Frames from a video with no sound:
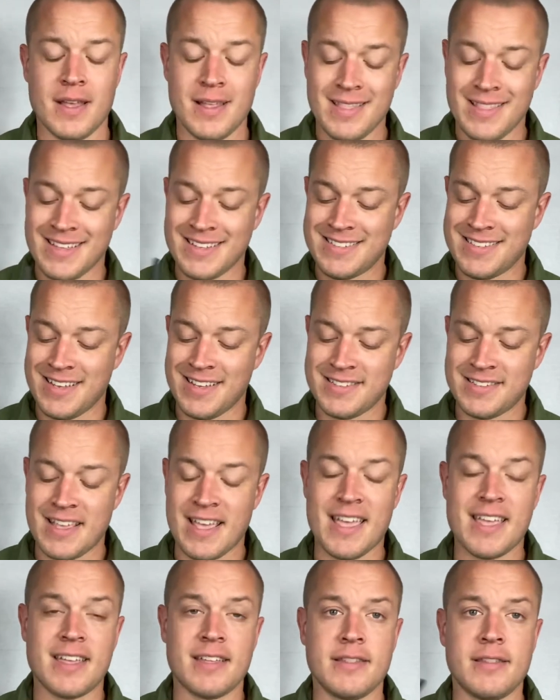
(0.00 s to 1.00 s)
This is
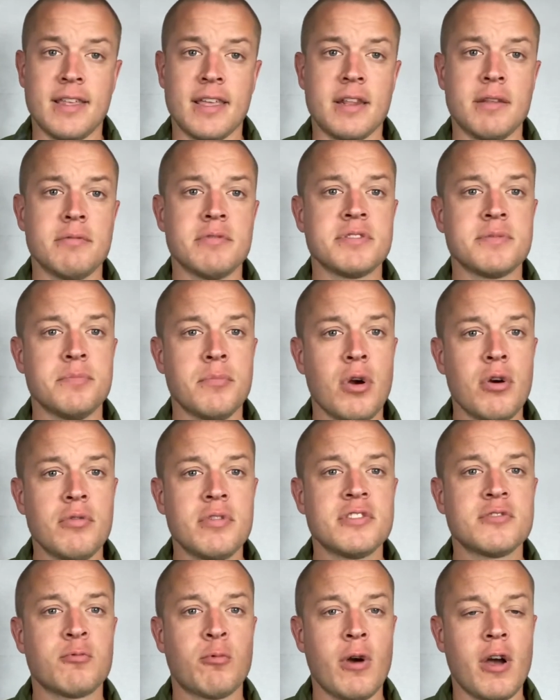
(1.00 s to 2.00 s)
a continuous mode
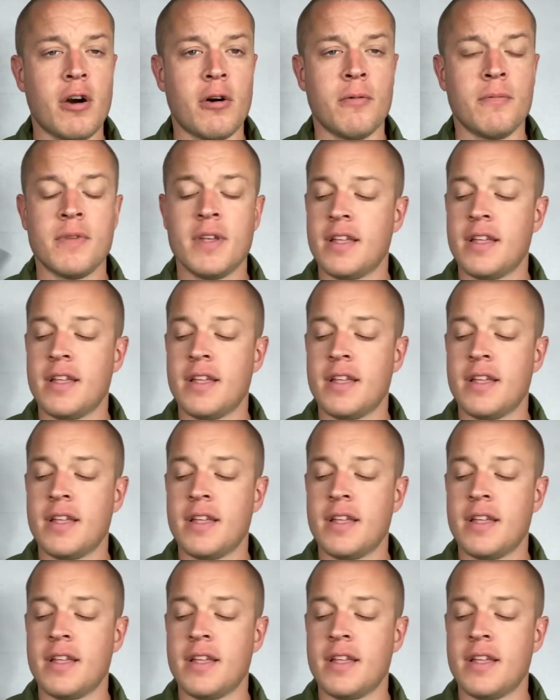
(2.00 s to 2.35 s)
as well.